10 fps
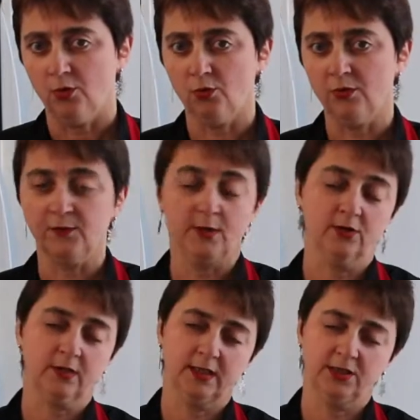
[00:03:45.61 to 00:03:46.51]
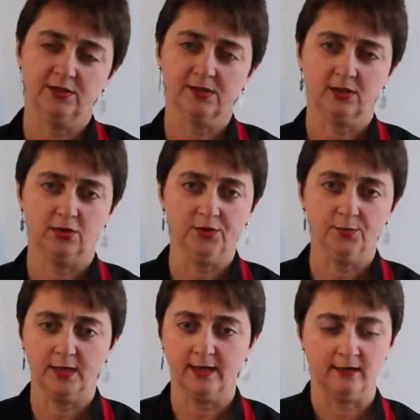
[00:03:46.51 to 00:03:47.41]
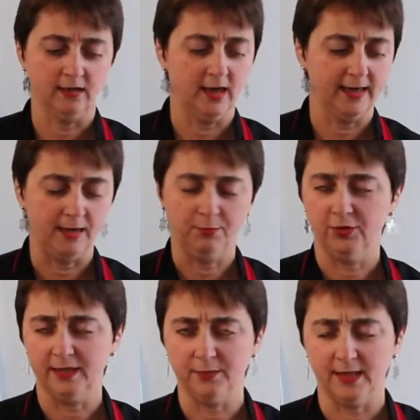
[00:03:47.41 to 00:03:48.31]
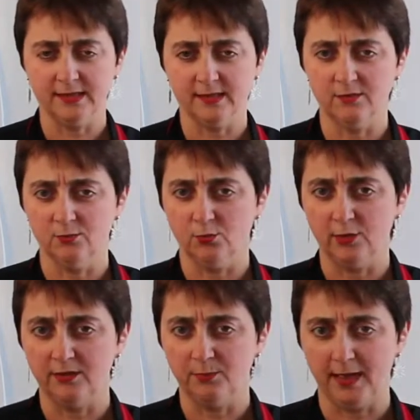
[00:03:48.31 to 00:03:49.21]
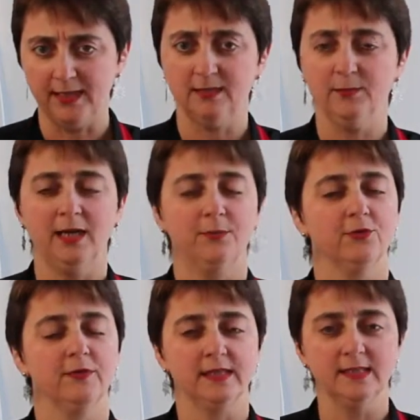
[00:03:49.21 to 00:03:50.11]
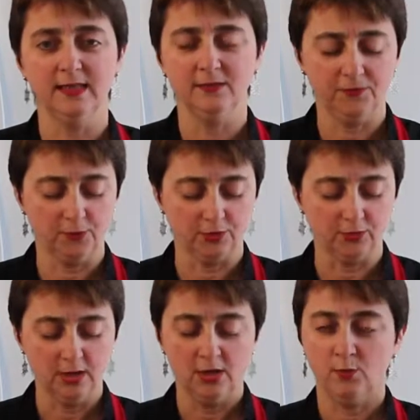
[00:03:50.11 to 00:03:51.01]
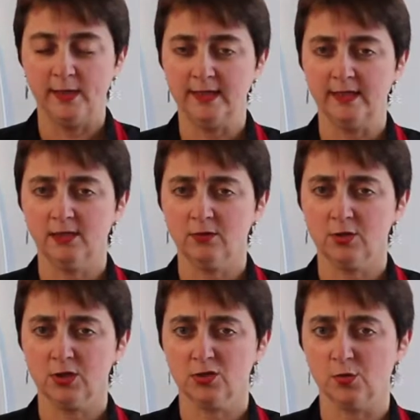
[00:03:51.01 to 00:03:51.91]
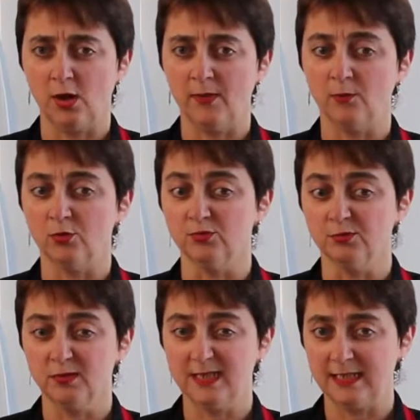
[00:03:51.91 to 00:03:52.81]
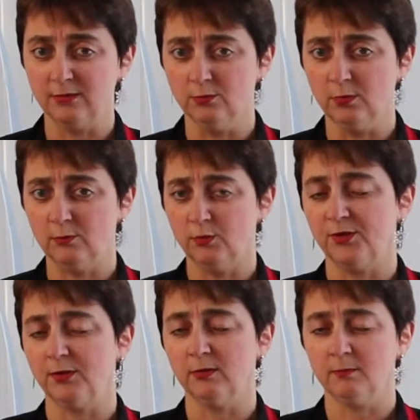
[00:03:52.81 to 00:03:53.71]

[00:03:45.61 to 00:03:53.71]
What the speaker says: or if we're not going to use a cloth and we're going to line our pudding basin with baking paper and then tin foil, we need a twine that will deal with the